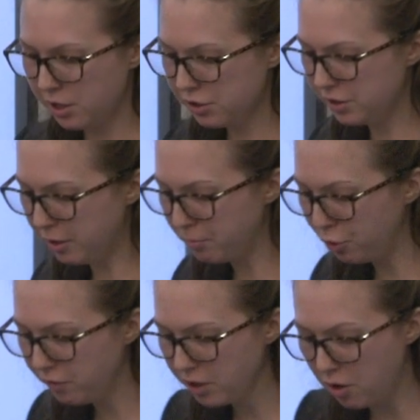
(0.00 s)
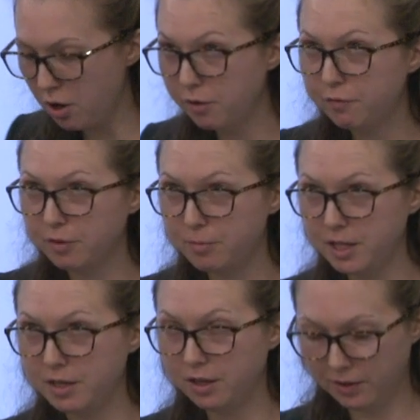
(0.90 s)
So now moving on from
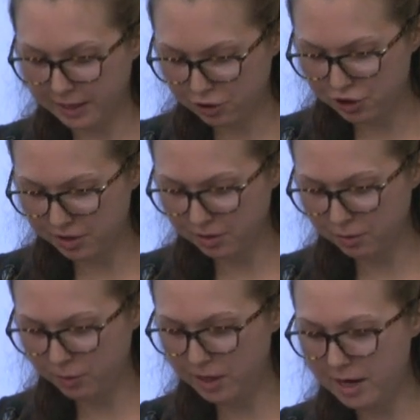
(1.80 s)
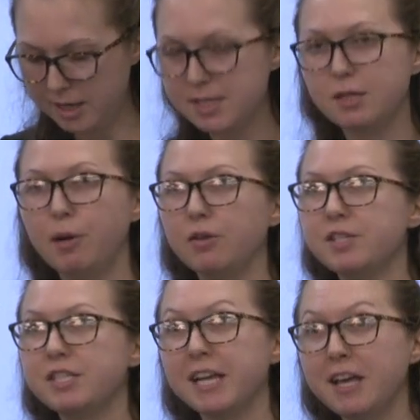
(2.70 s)
the election, we asked about
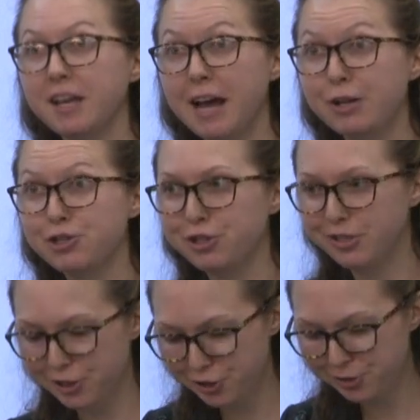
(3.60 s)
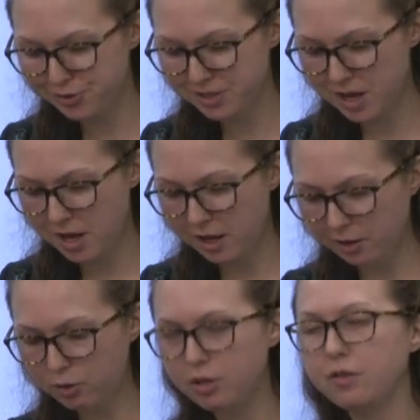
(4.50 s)
state and national issues,
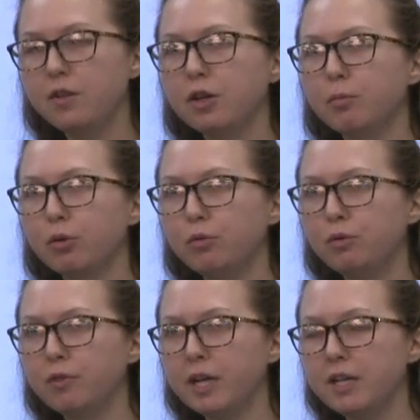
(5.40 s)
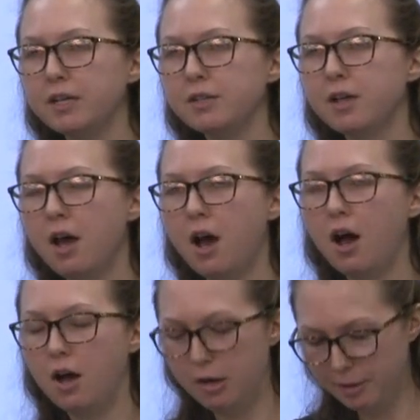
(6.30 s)
including the approval rating
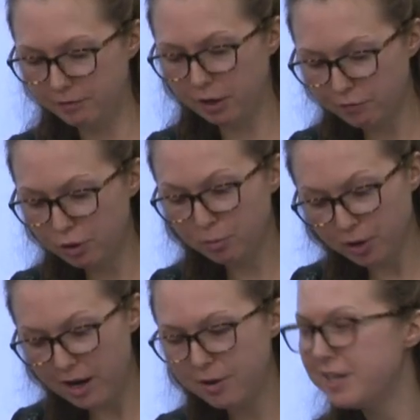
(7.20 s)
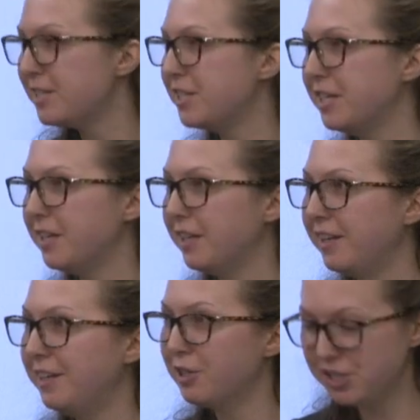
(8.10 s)
uh, of Governor Brown as he
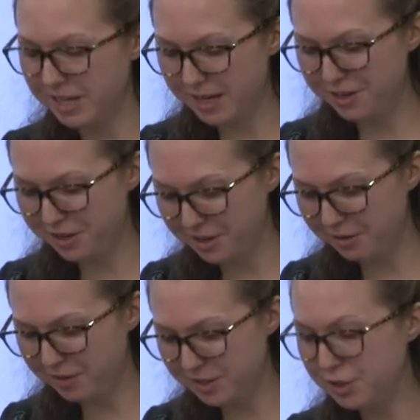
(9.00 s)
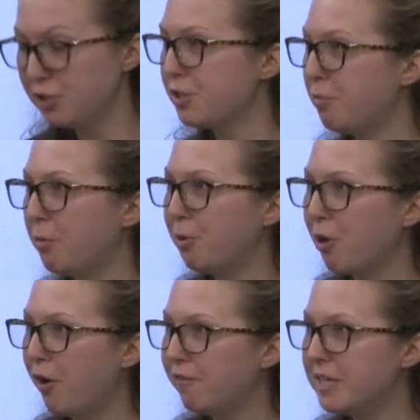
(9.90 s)
nears the end of his years in public
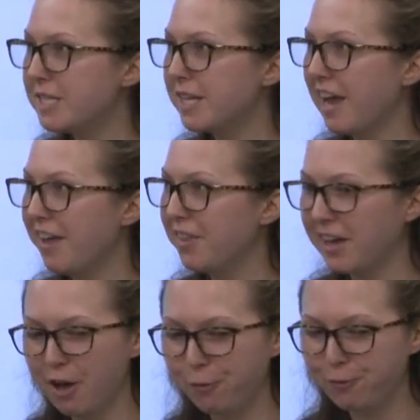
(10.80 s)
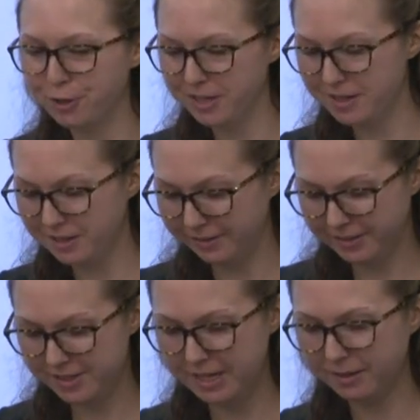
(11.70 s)
office and the California state